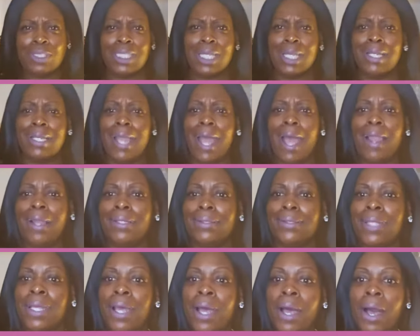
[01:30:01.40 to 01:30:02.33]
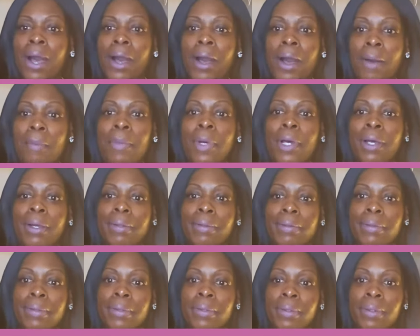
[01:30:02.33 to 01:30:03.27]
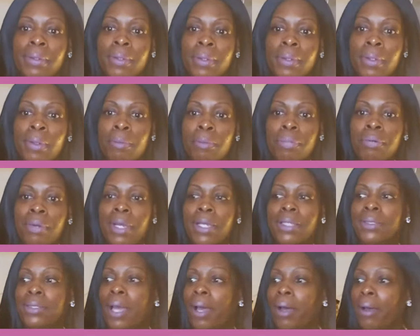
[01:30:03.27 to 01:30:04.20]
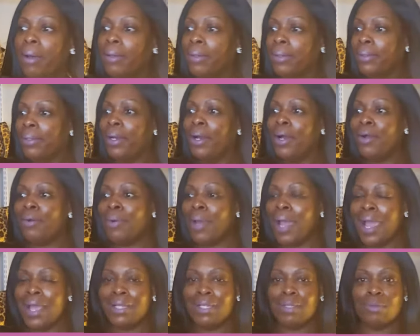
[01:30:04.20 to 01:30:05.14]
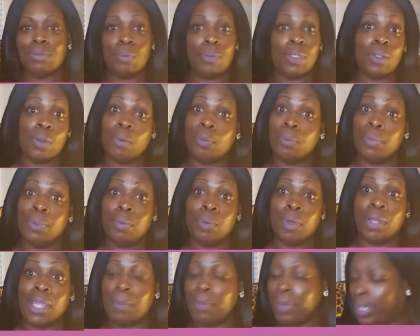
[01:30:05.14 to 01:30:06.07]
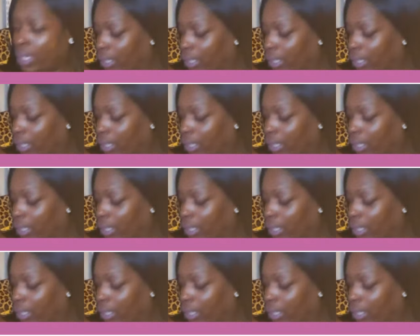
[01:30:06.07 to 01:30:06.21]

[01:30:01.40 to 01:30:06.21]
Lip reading: for $10 a month. Praise God. All right, so we're gonna keep